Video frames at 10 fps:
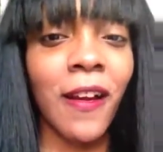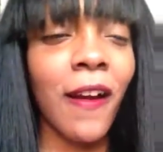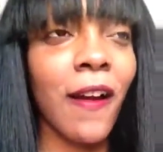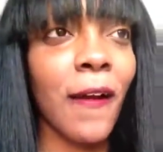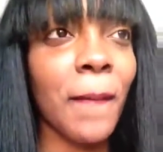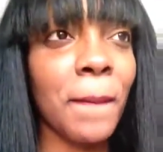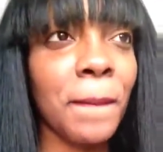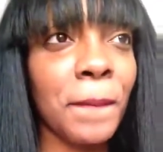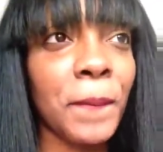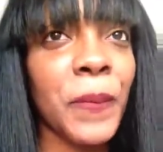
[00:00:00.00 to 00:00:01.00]

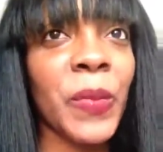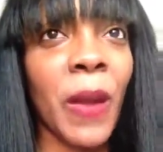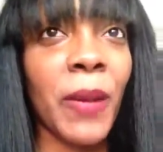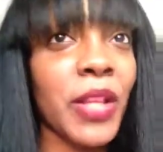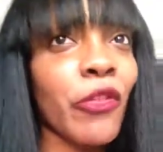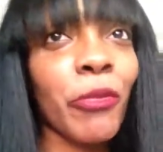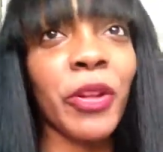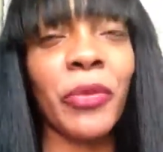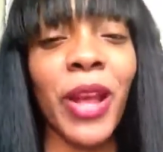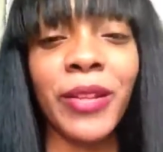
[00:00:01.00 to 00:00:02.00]
um, I mean, you've
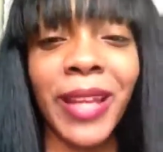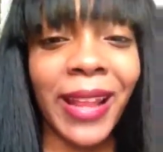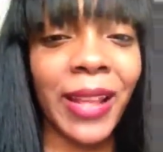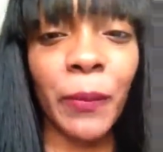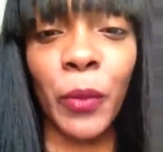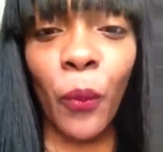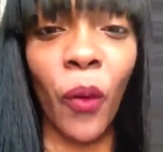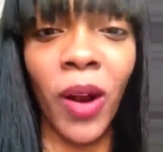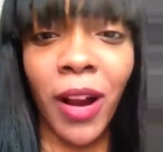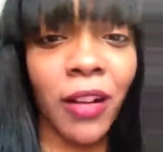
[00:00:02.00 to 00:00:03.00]
been trying to get them to
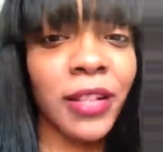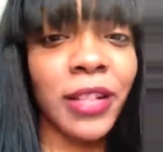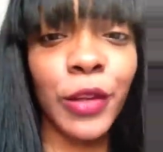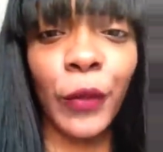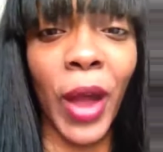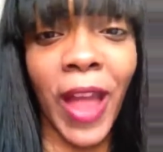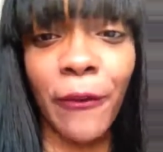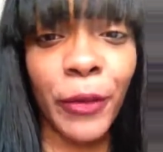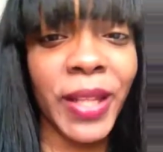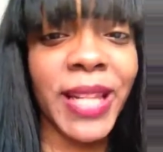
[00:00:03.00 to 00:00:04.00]
work out since
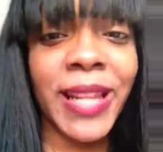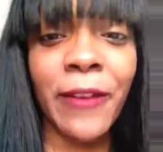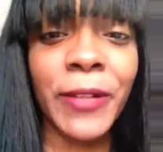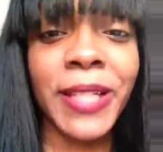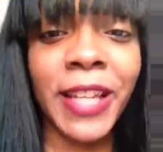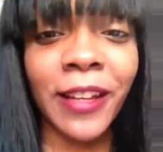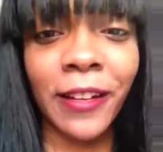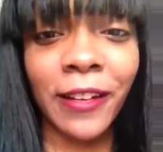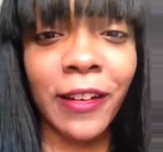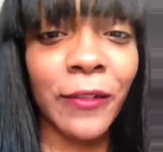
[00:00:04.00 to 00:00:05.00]
forever. They never
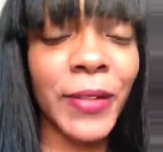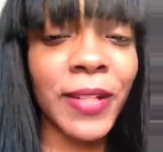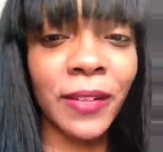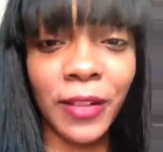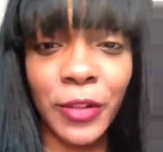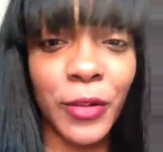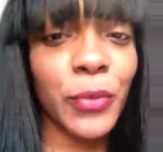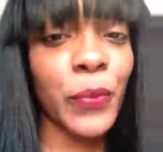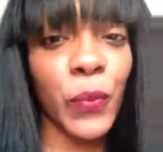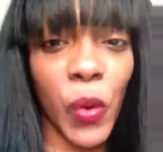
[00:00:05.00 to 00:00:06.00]
did, and all of a sudden they just
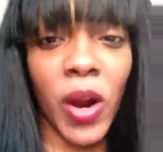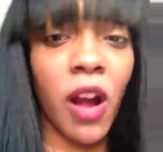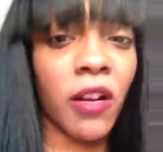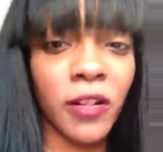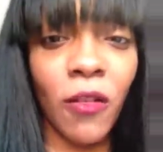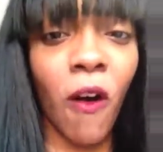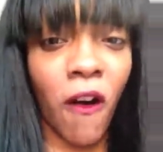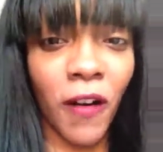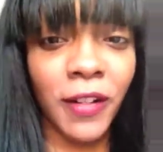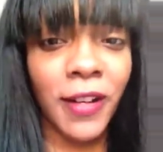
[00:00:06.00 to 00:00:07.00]
work out so
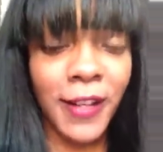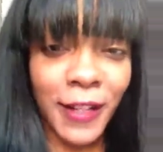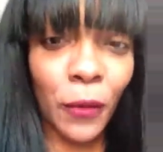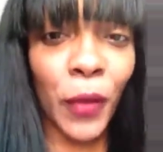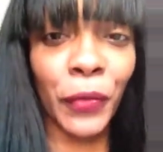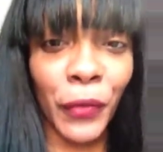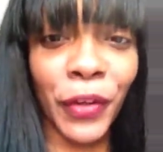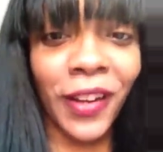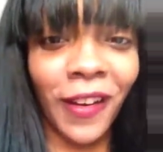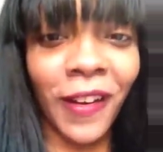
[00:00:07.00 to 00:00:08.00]
hard. They want to
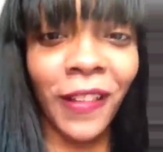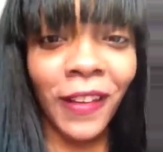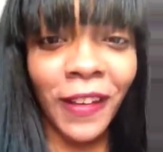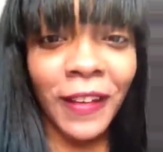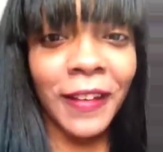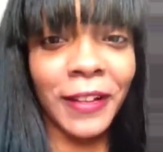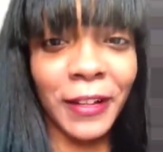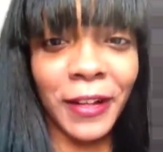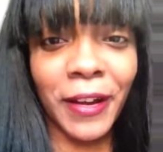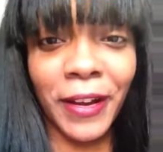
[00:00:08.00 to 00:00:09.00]
look good. They